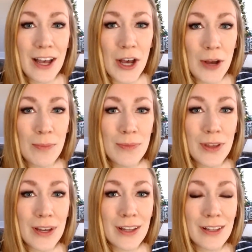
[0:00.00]

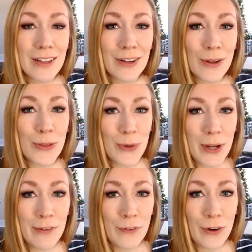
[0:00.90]
the little
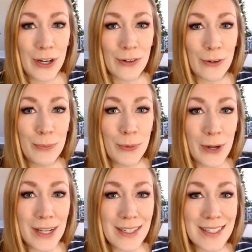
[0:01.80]
3 and 4 year old
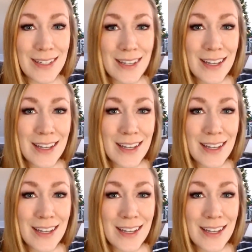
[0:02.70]
boys.